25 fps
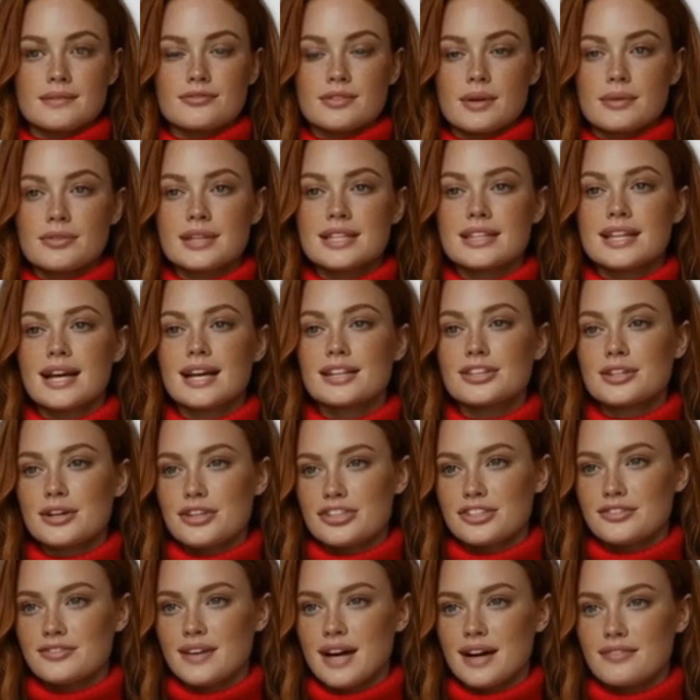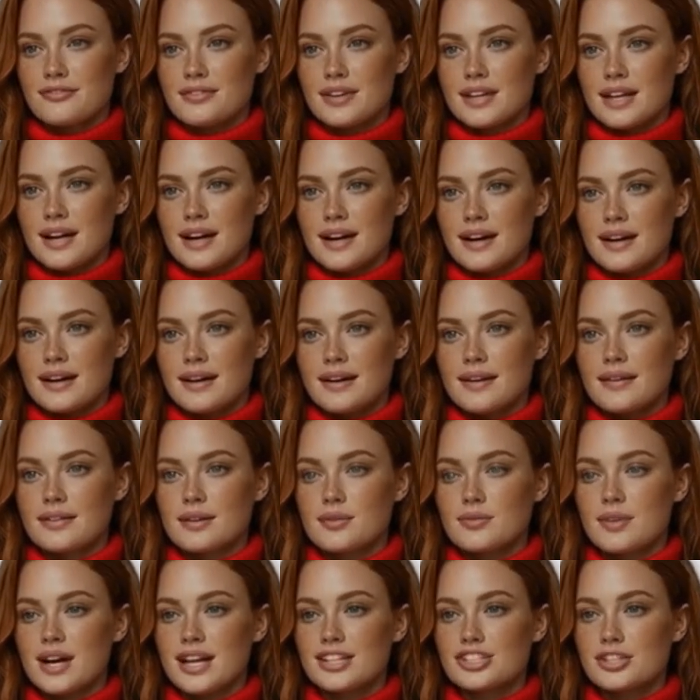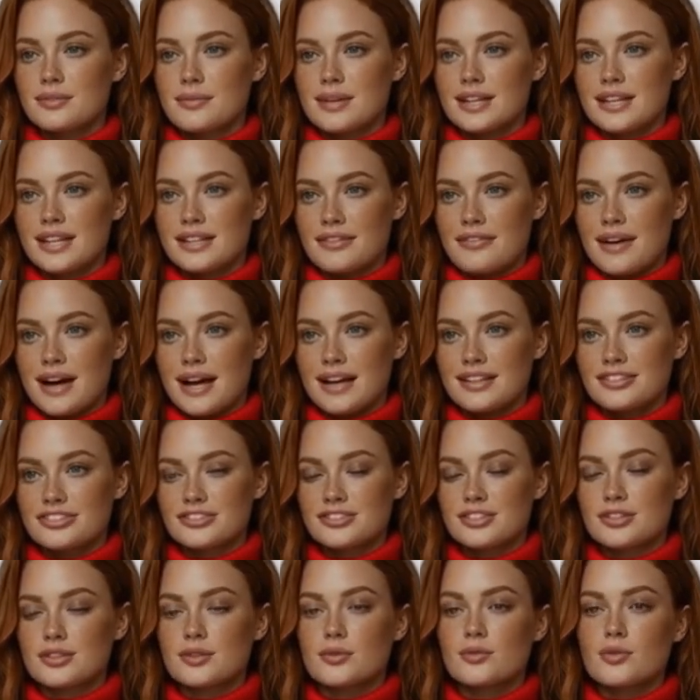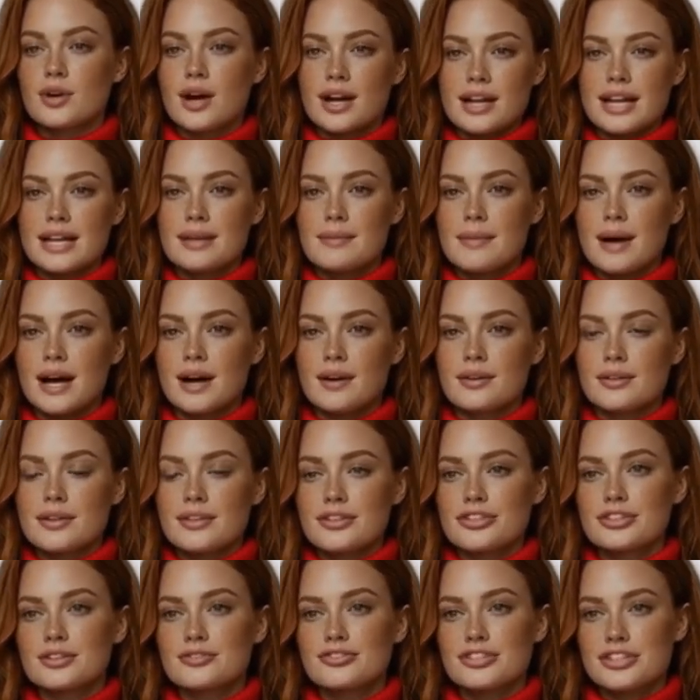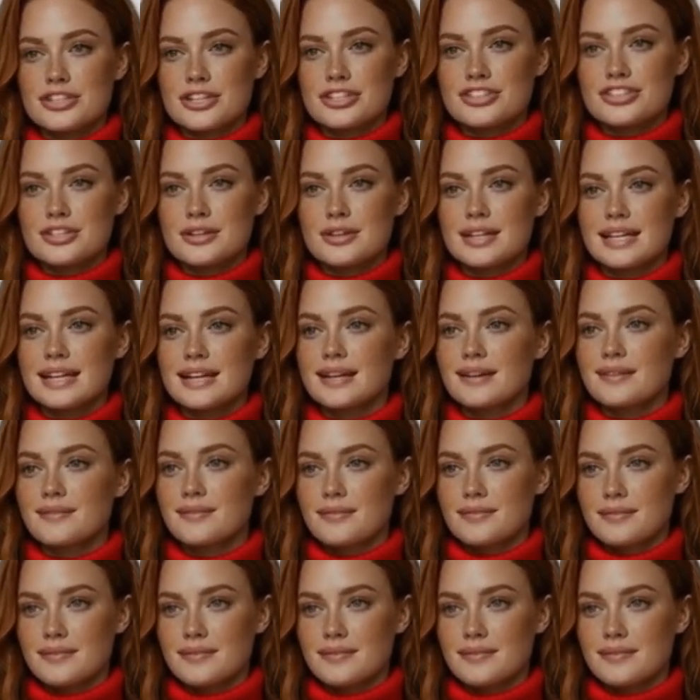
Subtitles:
From the deserts of Africa, the regiment advanced to the rugged mountains of Sicily.